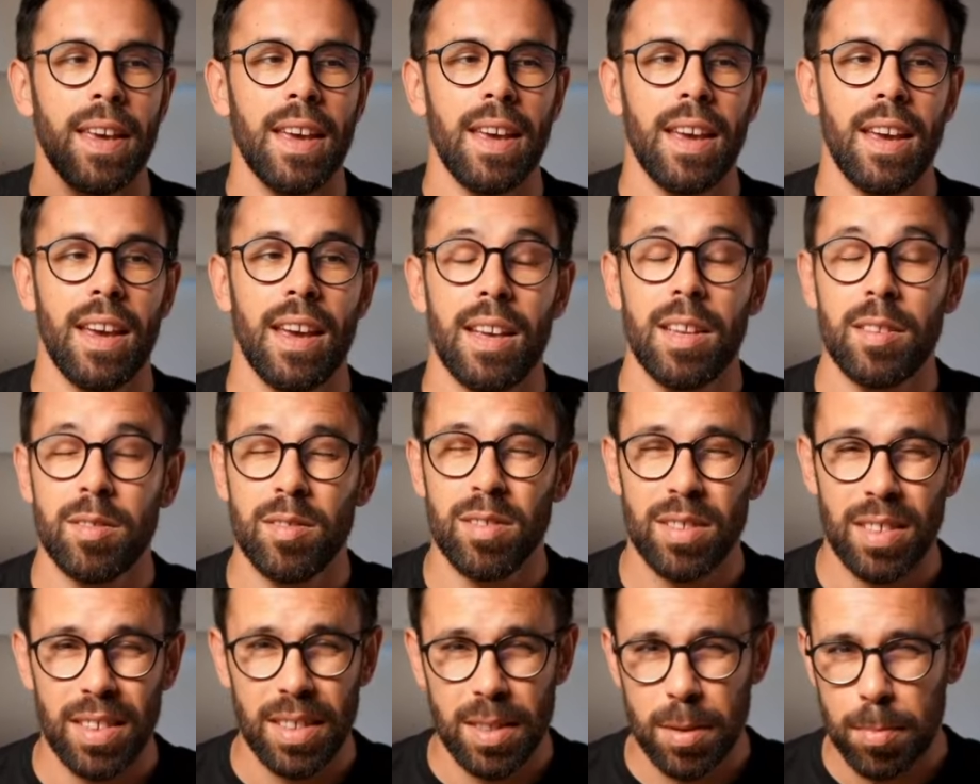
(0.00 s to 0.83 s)
And
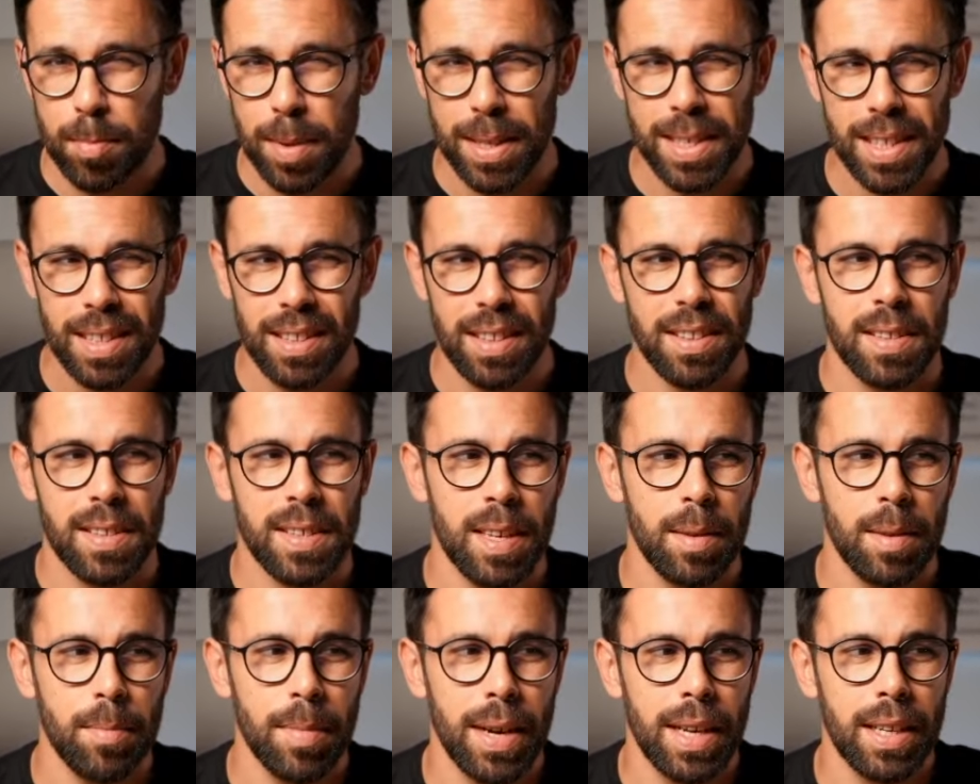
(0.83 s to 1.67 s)
it's basically the
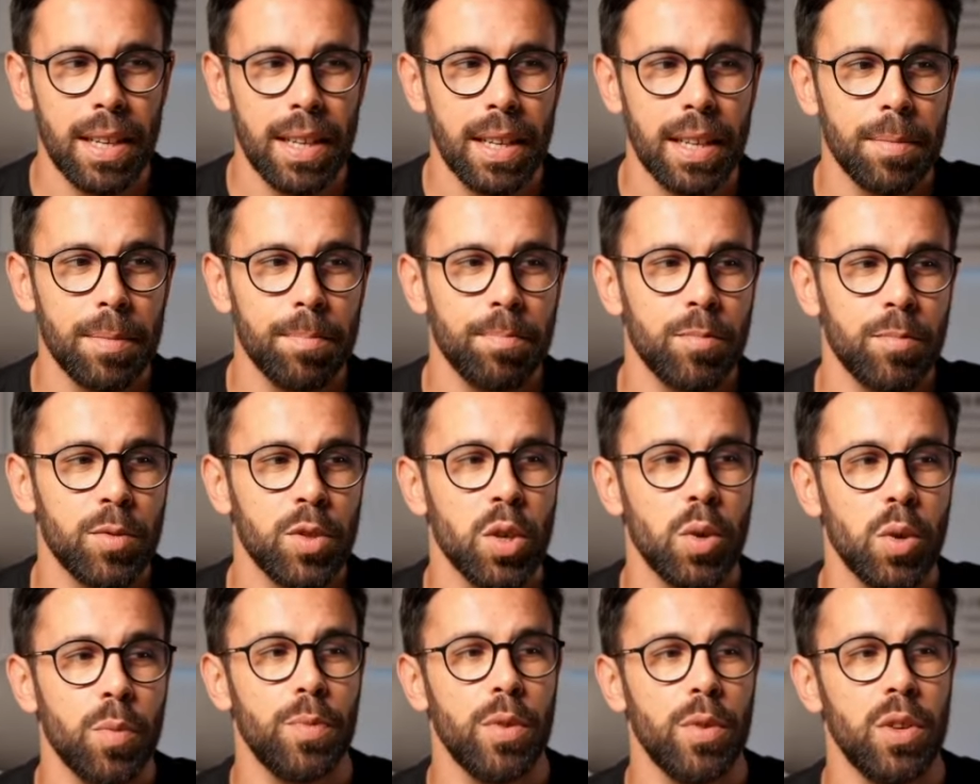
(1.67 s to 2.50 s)
same idea.
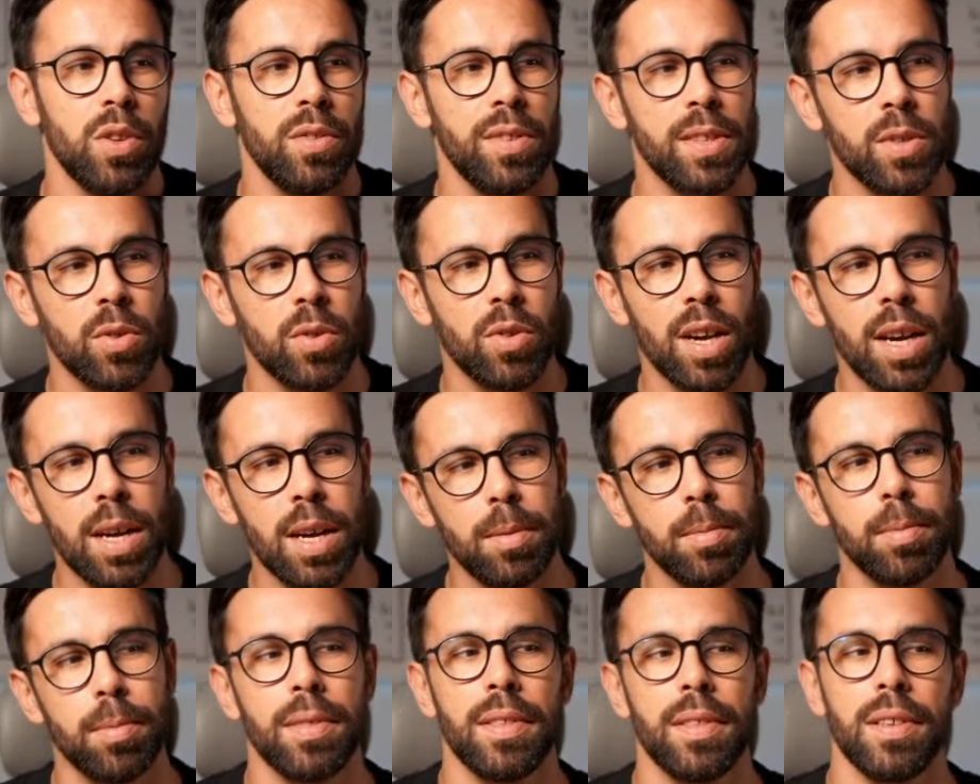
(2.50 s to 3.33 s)
So you
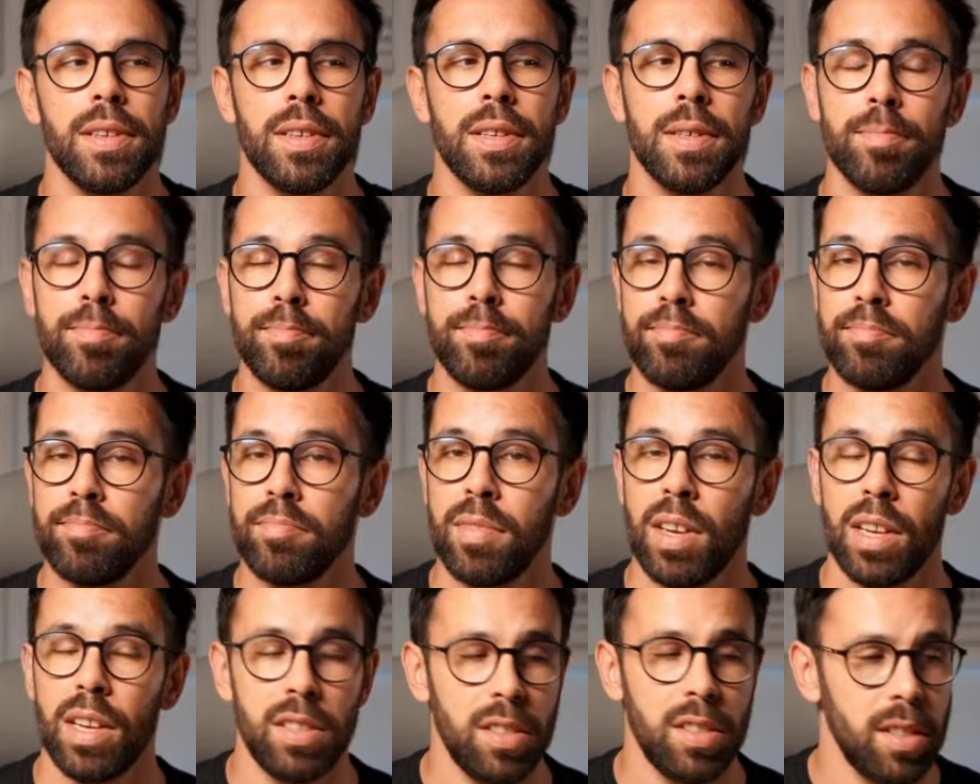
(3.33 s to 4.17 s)
describe the
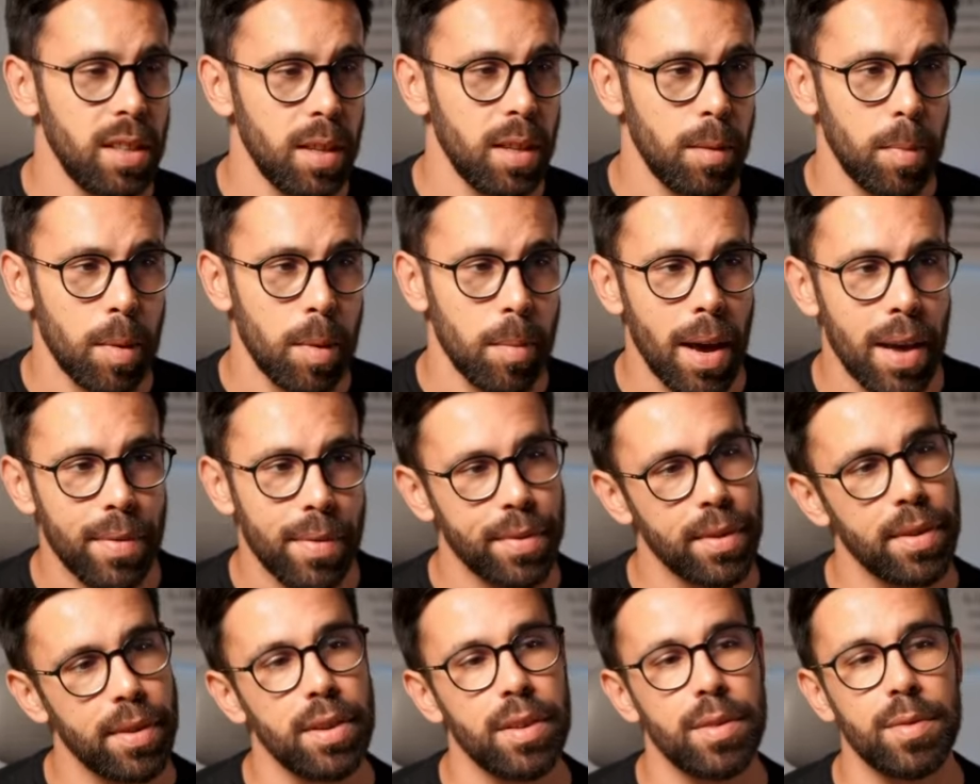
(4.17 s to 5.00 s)
HTTP
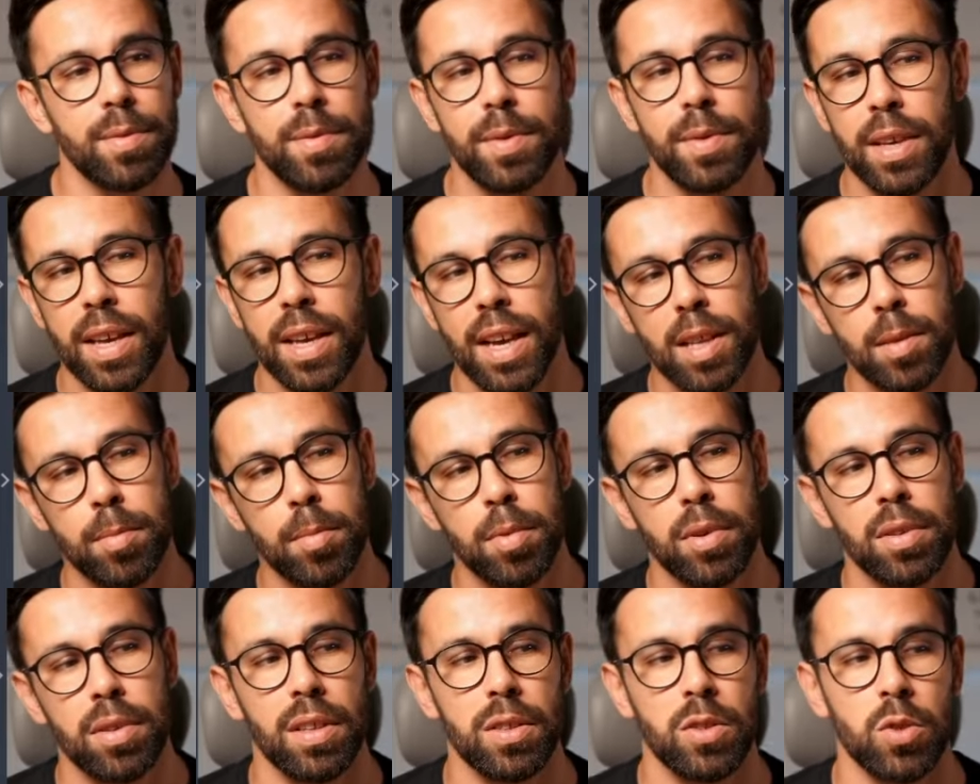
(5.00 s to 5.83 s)
method, the
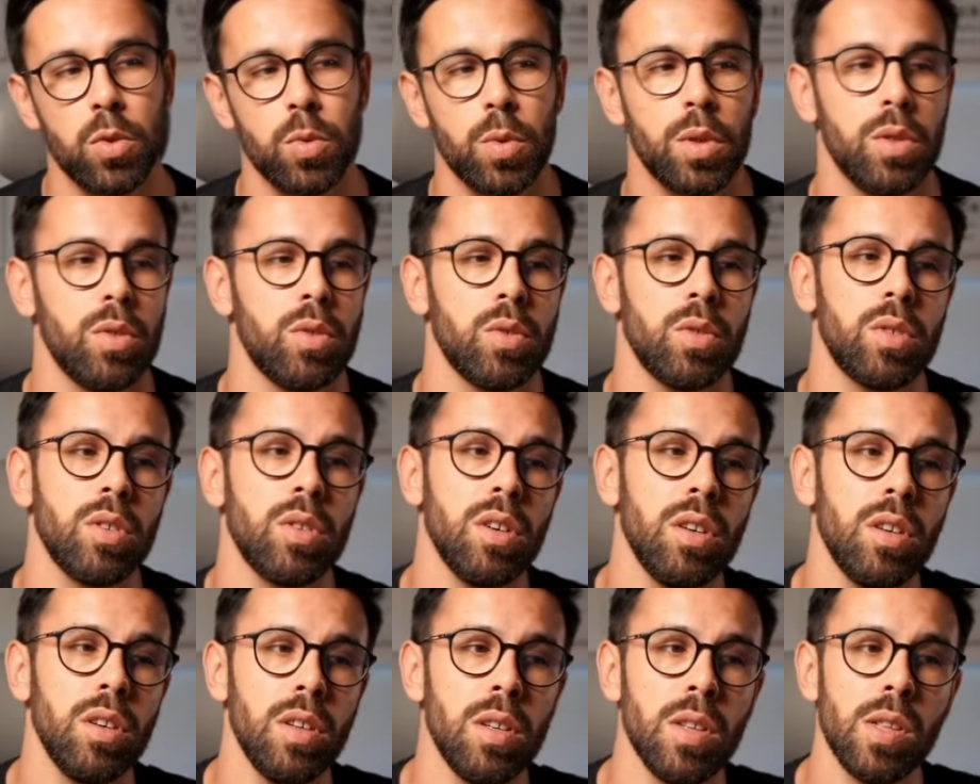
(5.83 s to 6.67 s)
endpoint that you want to
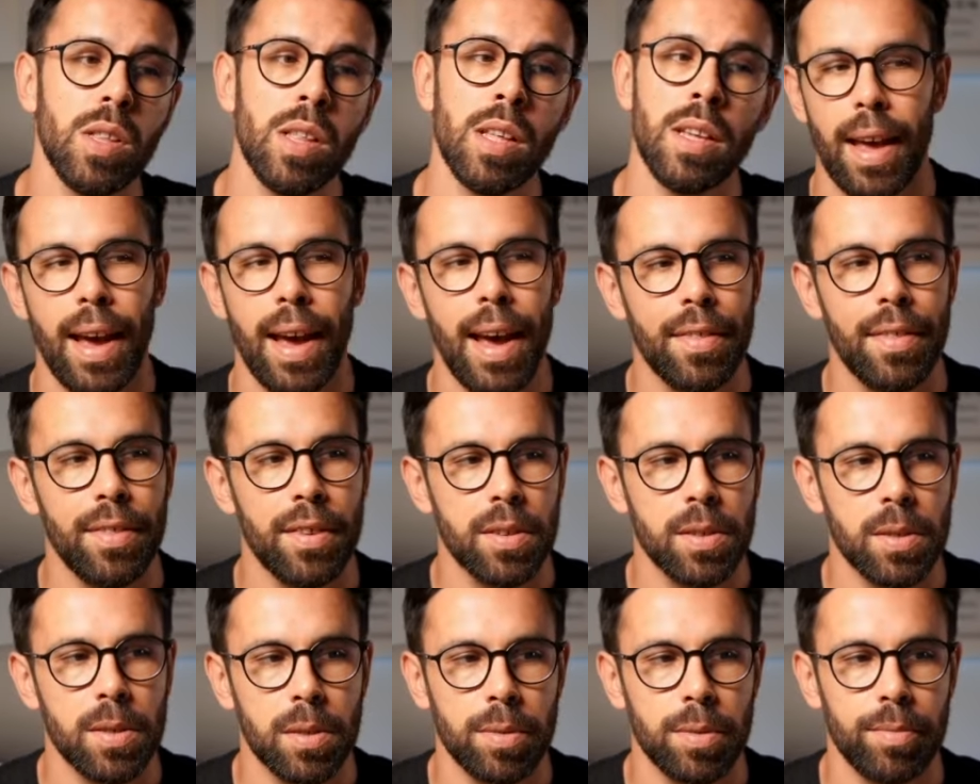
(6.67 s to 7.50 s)
call,
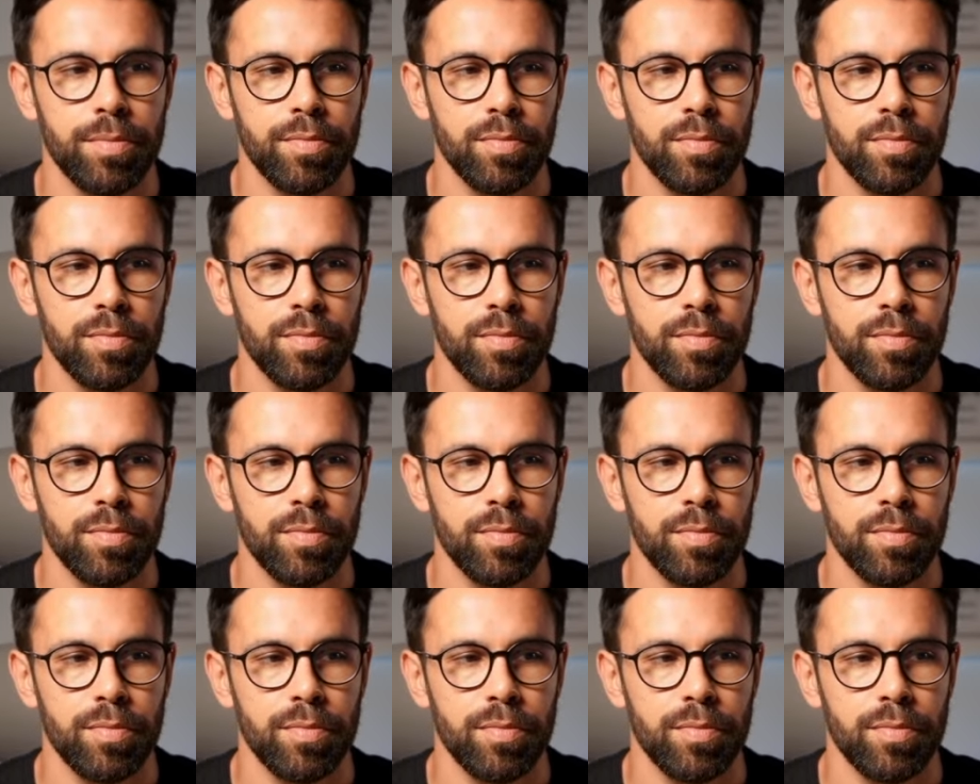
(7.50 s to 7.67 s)
headers.